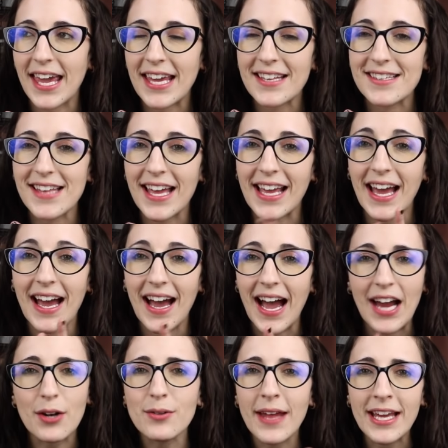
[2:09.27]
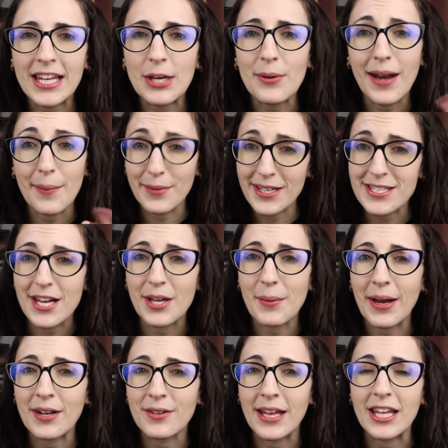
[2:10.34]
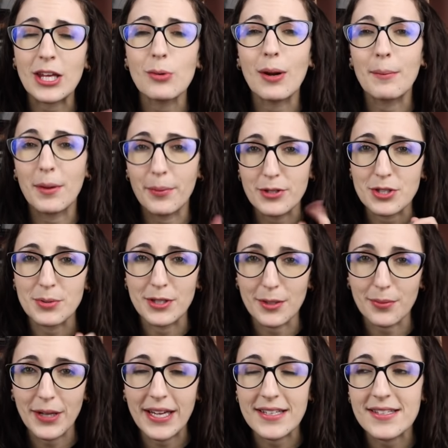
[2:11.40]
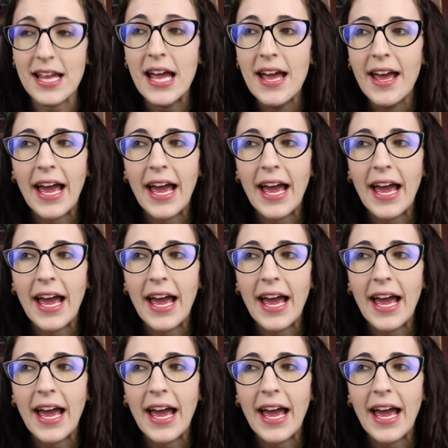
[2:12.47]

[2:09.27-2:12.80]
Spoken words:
Kate is like, I don't like you, and I'm gonna tell you I don't like you, and I'm gonna put you in your place.